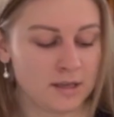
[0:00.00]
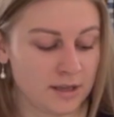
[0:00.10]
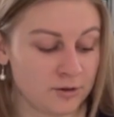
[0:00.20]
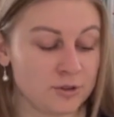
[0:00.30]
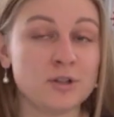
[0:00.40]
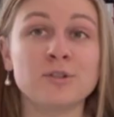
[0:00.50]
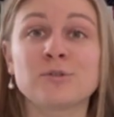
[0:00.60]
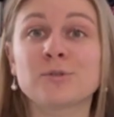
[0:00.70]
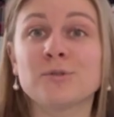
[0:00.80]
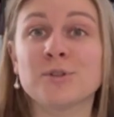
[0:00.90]
There's also
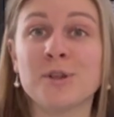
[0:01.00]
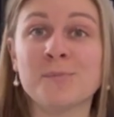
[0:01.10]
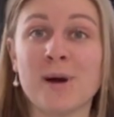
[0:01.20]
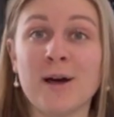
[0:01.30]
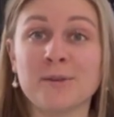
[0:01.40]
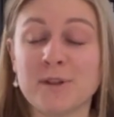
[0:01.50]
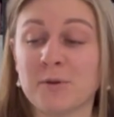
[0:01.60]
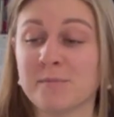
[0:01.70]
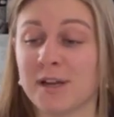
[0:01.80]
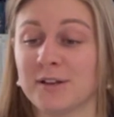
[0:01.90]
screws on the bottom that we
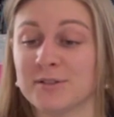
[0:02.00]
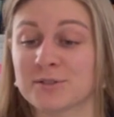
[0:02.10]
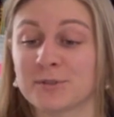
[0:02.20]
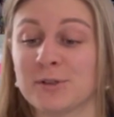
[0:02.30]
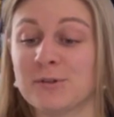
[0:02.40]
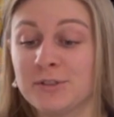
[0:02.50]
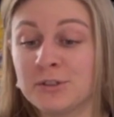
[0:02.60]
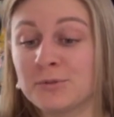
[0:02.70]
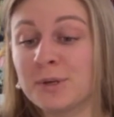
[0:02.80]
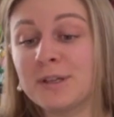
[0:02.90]
might unscrew. You're
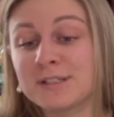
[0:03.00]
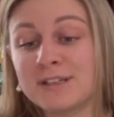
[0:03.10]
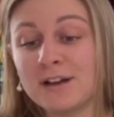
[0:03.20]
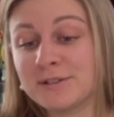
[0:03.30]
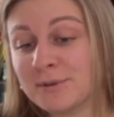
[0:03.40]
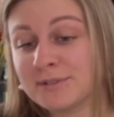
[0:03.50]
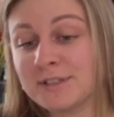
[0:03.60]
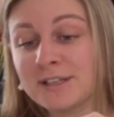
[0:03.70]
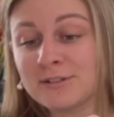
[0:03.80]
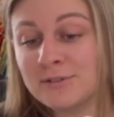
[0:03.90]
really not supposed to
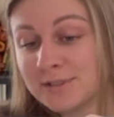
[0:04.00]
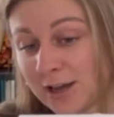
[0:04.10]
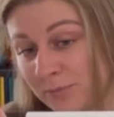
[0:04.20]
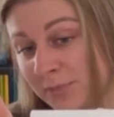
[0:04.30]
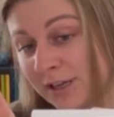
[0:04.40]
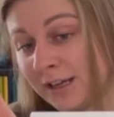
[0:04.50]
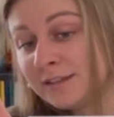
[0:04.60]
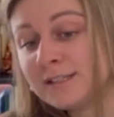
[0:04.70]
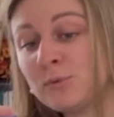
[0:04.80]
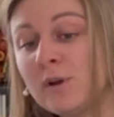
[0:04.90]
take those out, but at
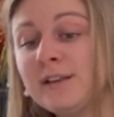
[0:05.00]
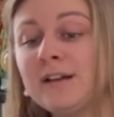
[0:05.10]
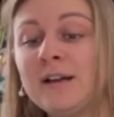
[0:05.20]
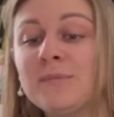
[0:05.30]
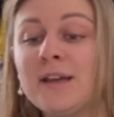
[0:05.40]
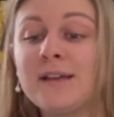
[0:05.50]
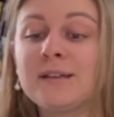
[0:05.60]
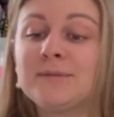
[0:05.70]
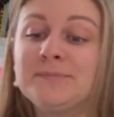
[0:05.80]
this point, I'm like,